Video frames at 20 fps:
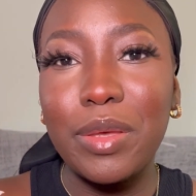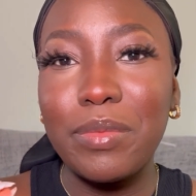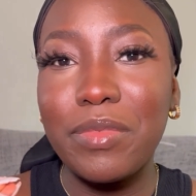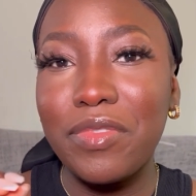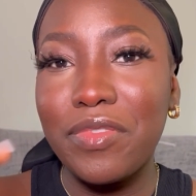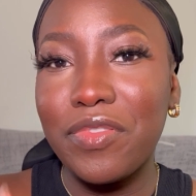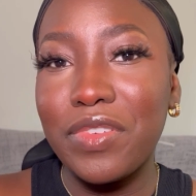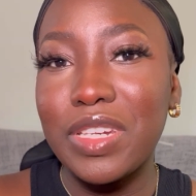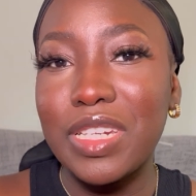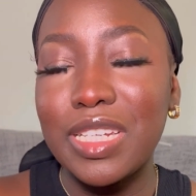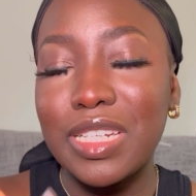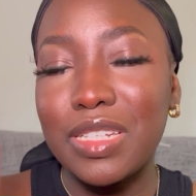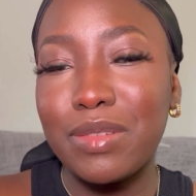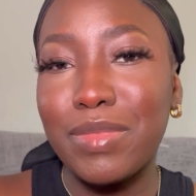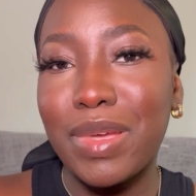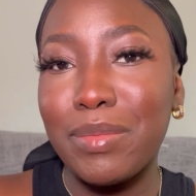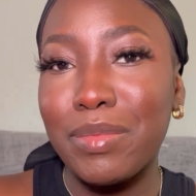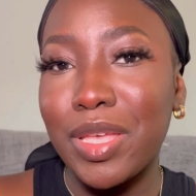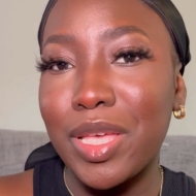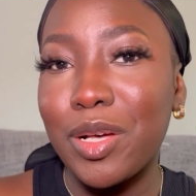finished
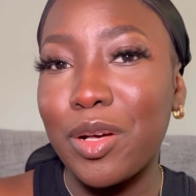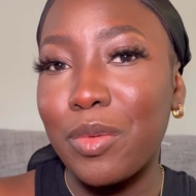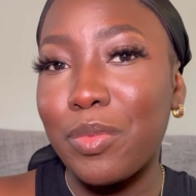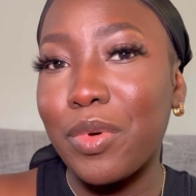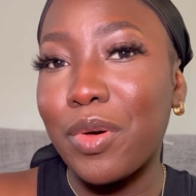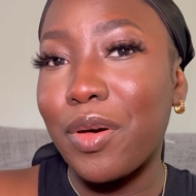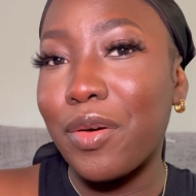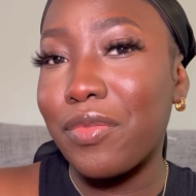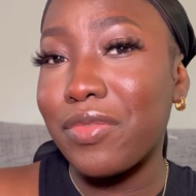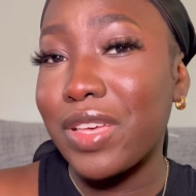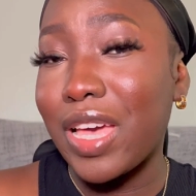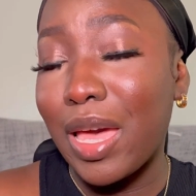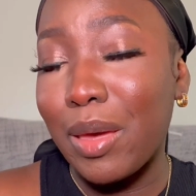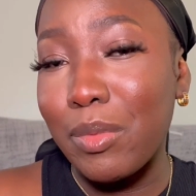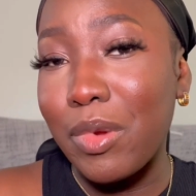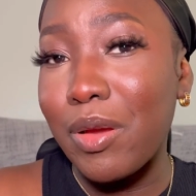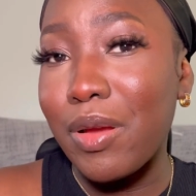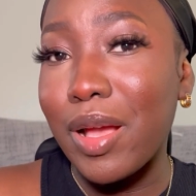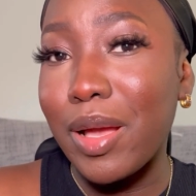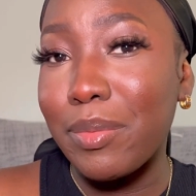my makeup off
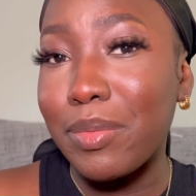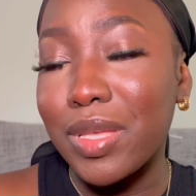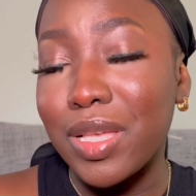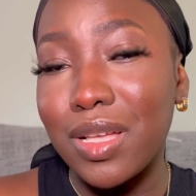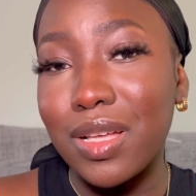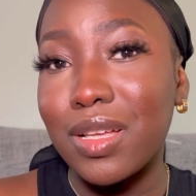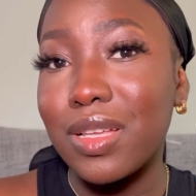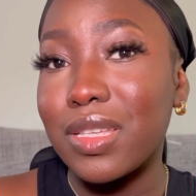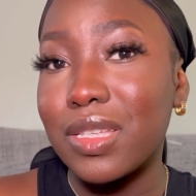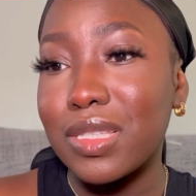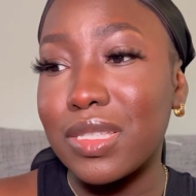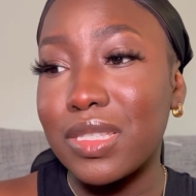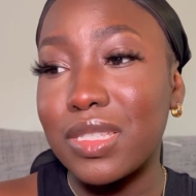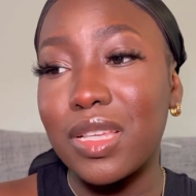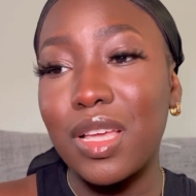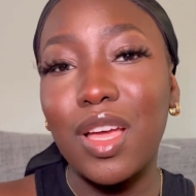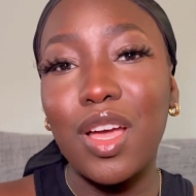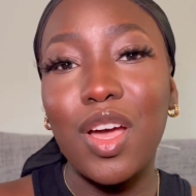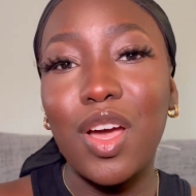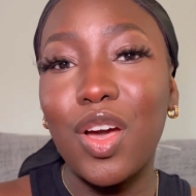camera because
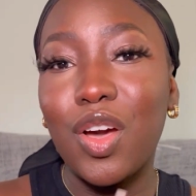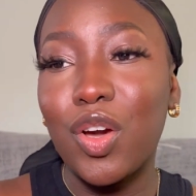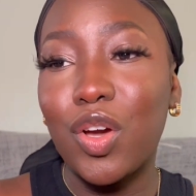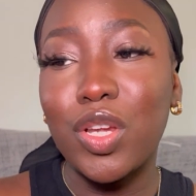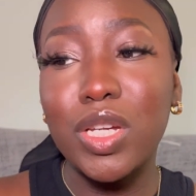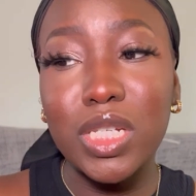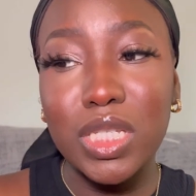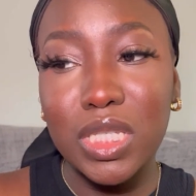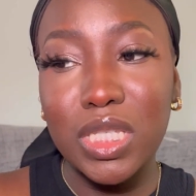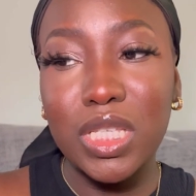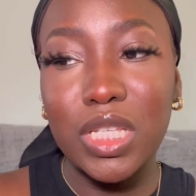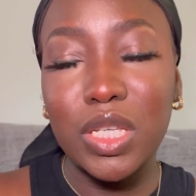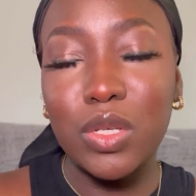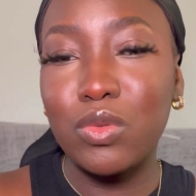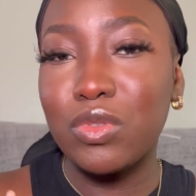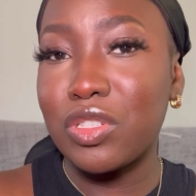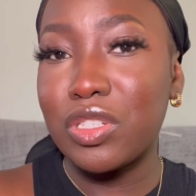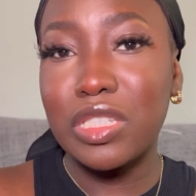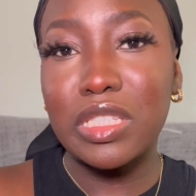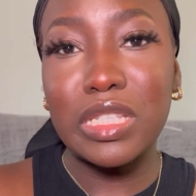honestly it
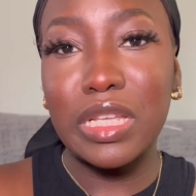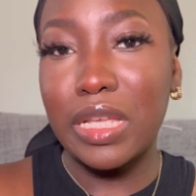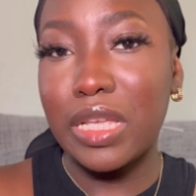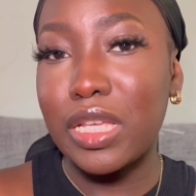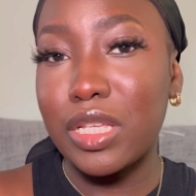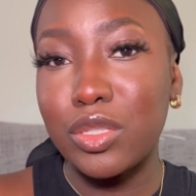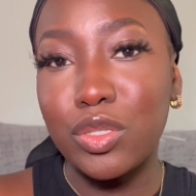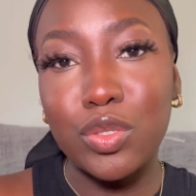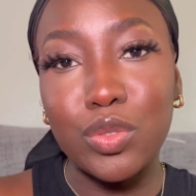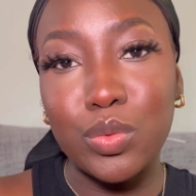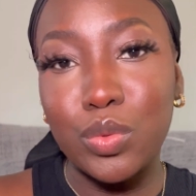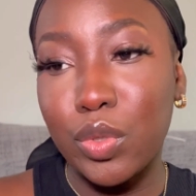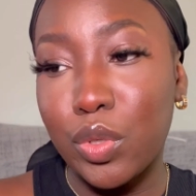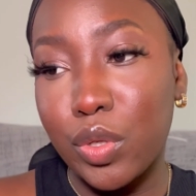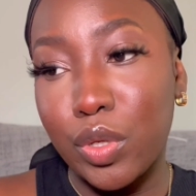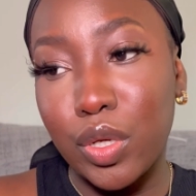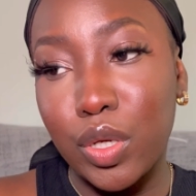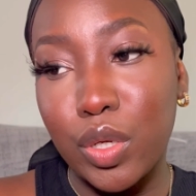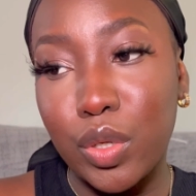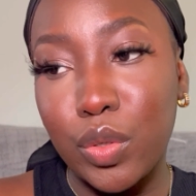was just taking too long.